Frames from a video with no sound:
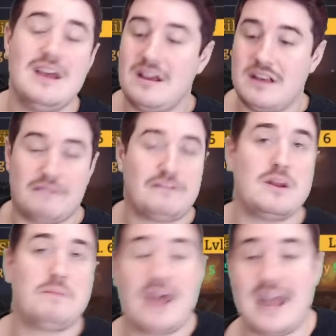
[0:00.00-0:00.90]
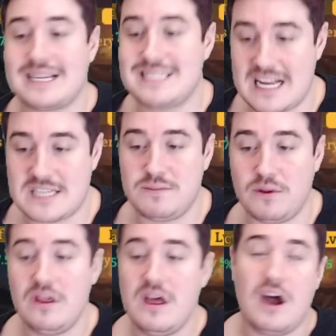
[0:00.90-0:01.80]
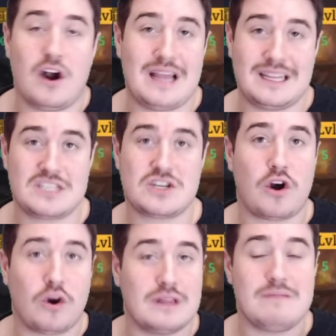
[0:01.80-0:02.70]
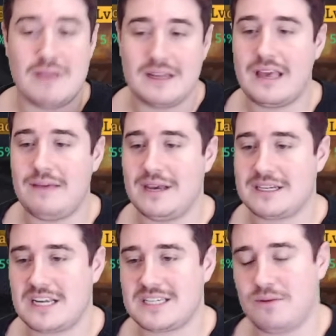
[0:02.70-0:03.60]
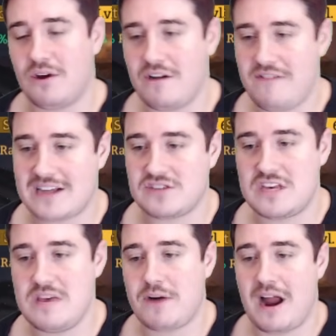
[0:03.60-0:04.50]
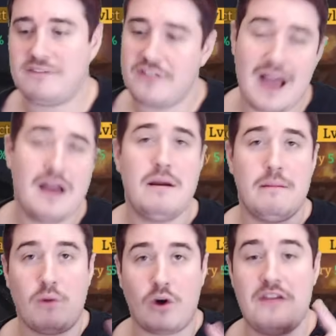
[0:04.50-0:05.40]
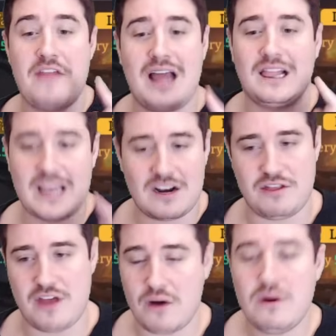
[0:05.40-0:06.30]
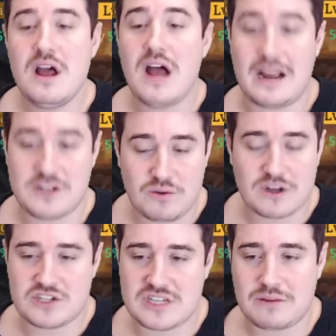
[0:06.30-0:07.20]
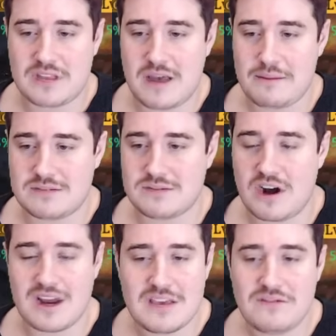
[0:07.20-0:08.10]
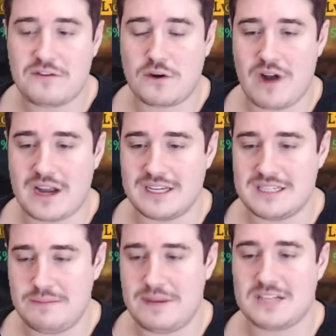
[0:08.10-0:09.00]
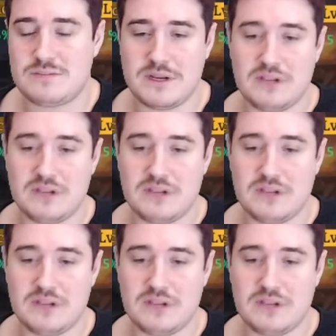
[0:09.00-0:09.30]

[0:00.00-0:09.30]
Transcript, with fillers: you know free to play accessible or at least early mid game accessible artifact, so keep your eye out for that. More on that later though. I do want to just say with the Nightmare Samsara, even if you're running a DPS build,